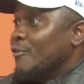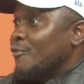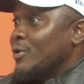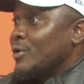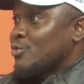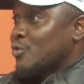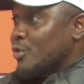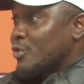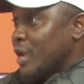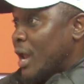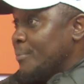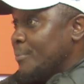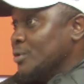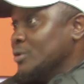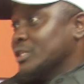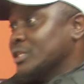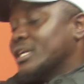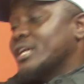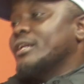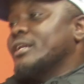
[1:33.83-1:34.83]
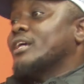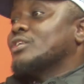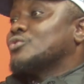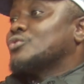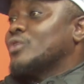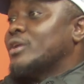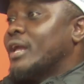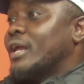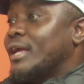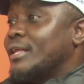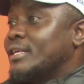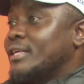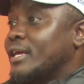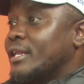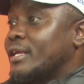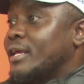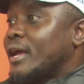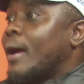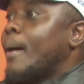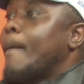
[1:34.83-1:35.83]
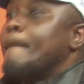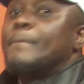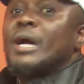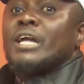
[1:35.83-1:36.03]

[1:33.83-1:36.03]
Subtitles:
Fetuulila music industry in Nigeria.